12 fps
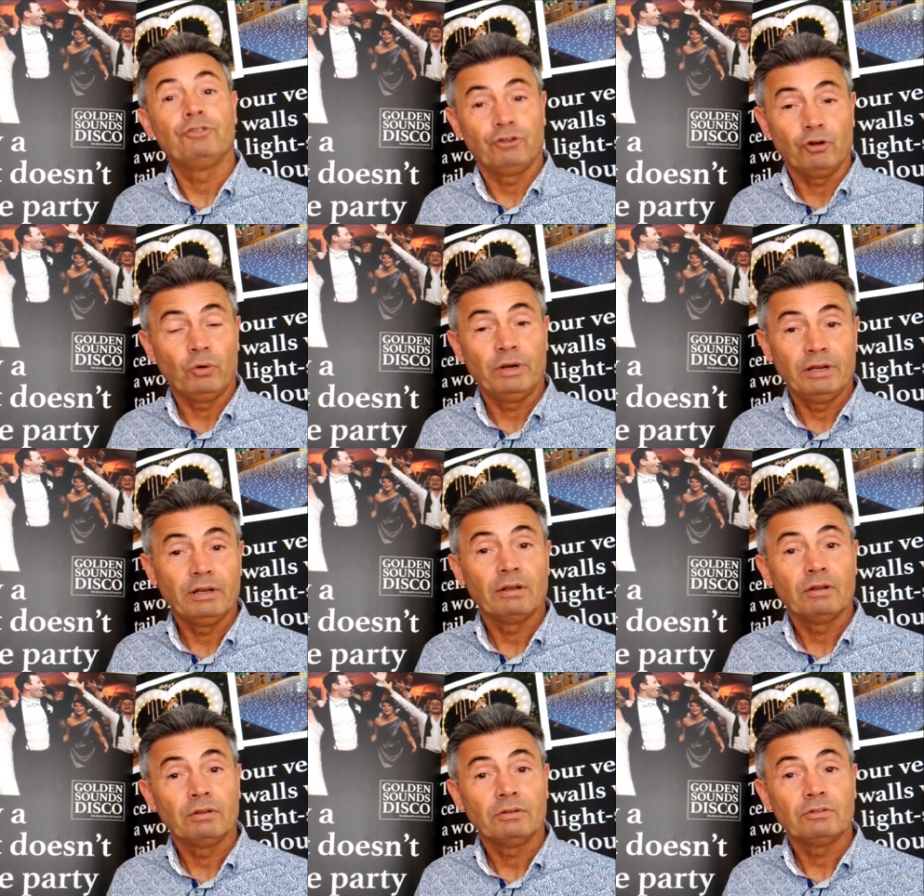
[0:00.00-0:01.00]
during
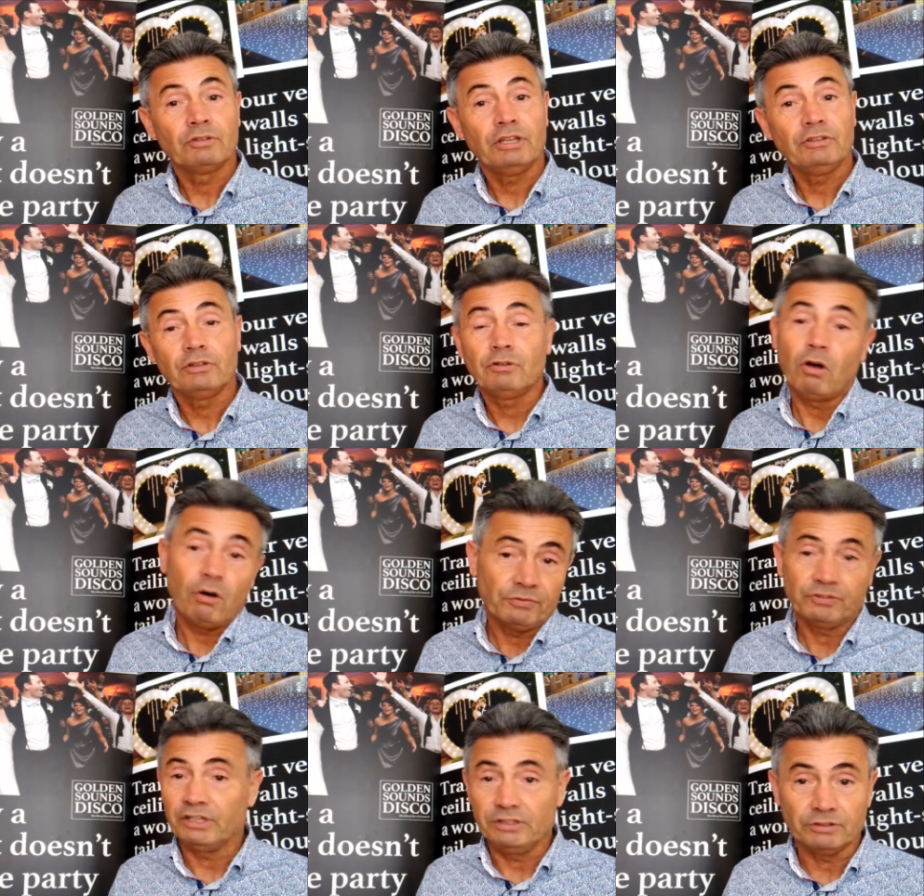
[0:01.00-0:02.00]
season,
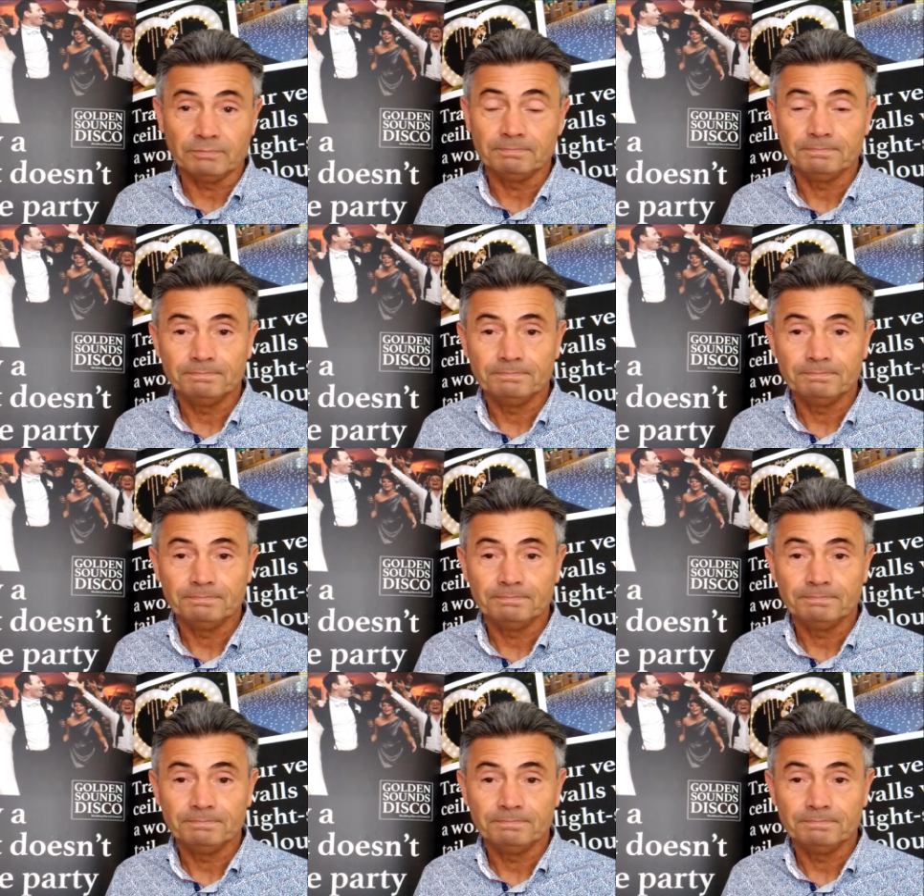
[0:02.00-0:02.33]
off season,